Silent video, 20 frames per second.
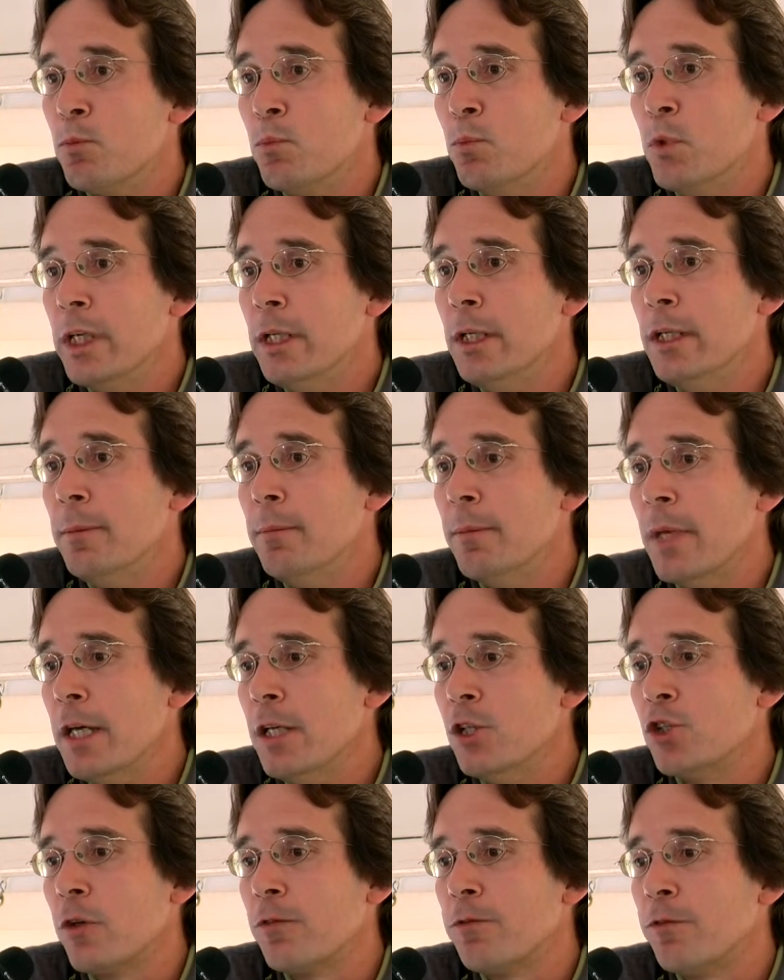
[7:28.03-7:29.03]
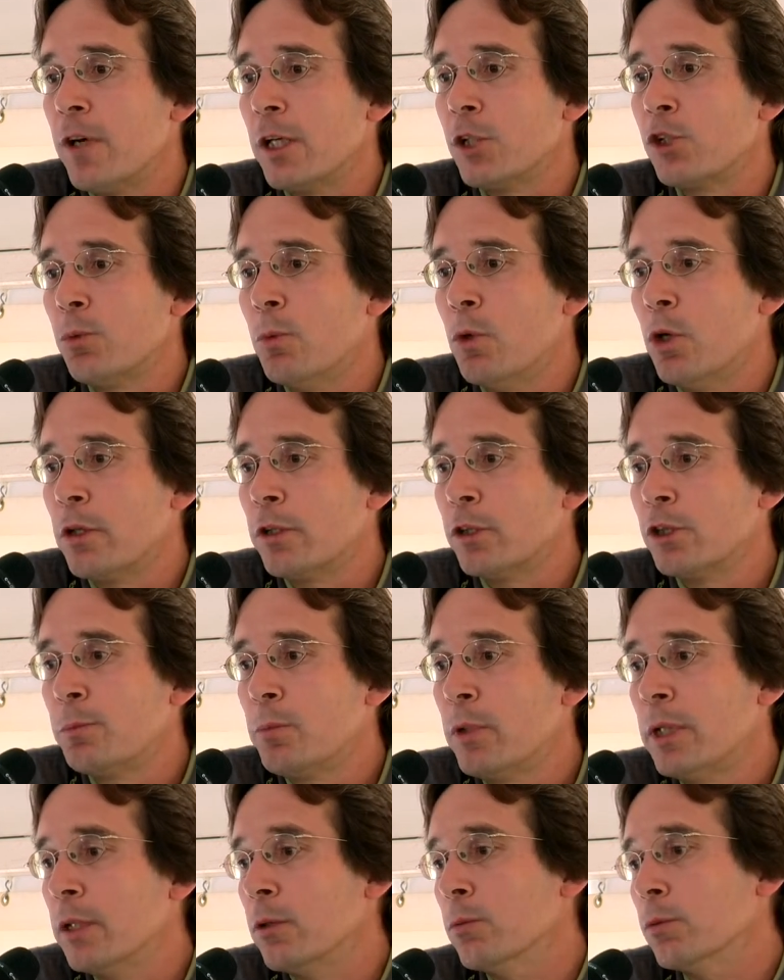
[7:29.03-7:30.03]
really major freshwater
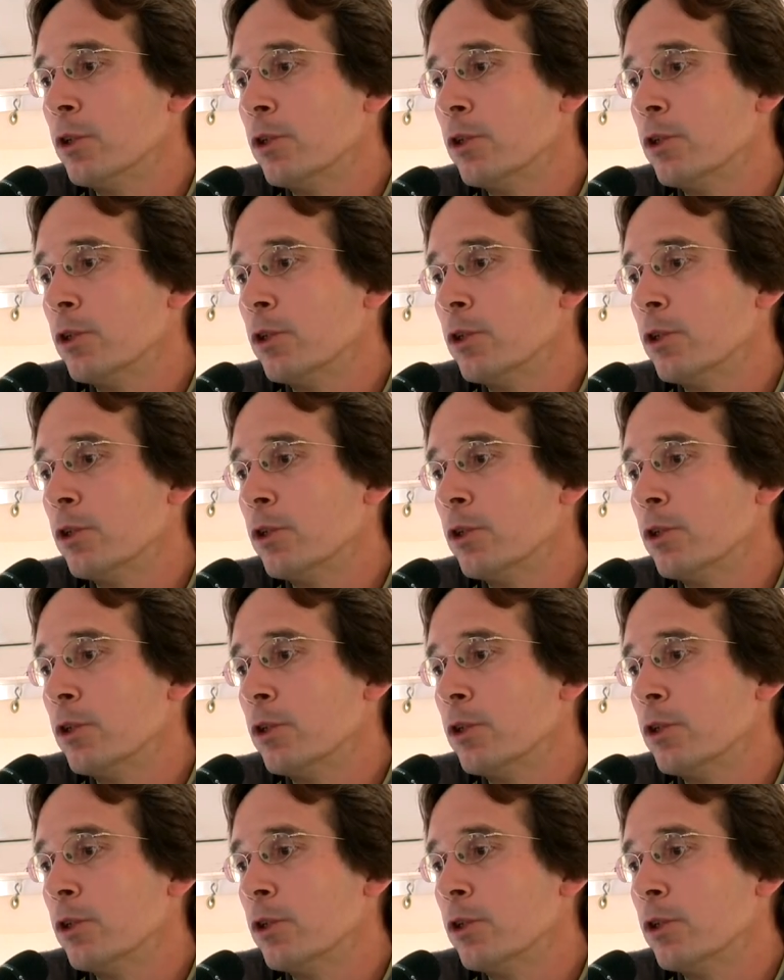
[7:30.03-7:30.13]
spring,